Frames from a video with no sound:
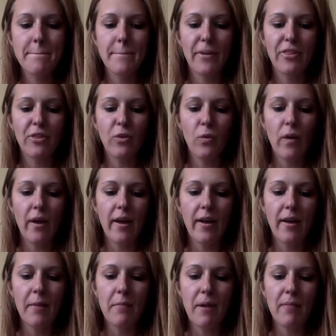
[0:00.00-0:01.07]
But the
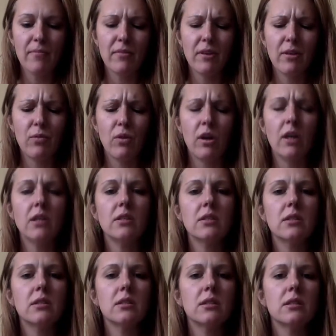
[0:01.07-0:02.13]
way memory
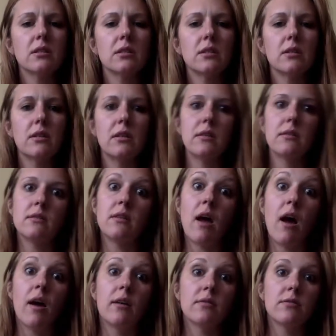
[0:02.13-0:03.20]
works is
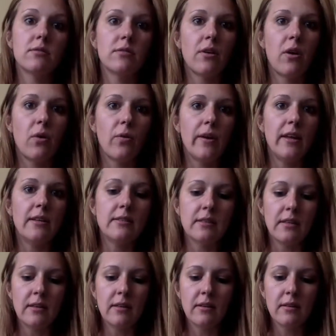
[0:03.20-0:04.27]
not so
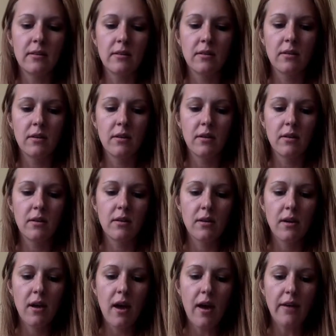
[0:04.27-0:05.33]
easy.
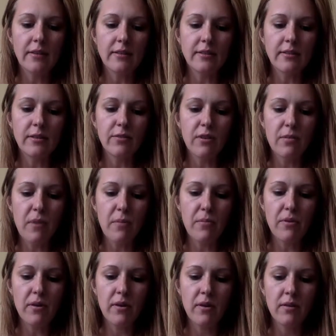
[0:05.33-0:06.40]
I still
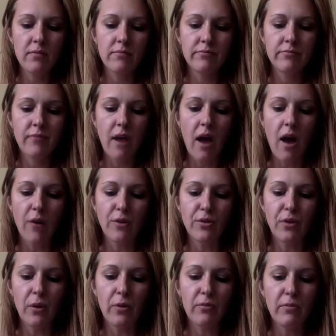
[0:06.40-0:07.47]
remember how you'd
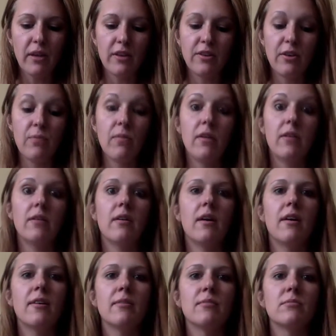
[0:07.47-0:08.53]
hold me in your metal
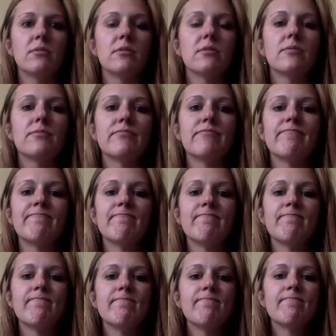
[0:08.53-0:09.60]
arms
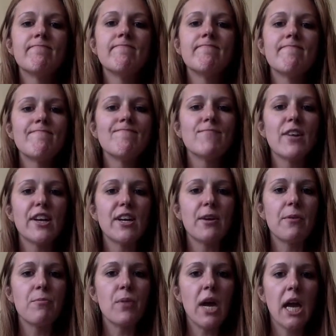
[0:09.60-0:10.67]
like
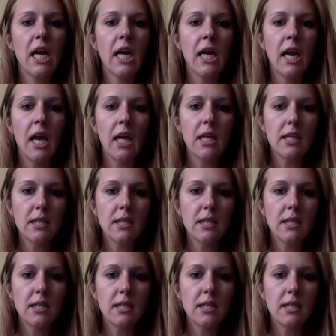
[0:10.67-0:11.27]
a magnet.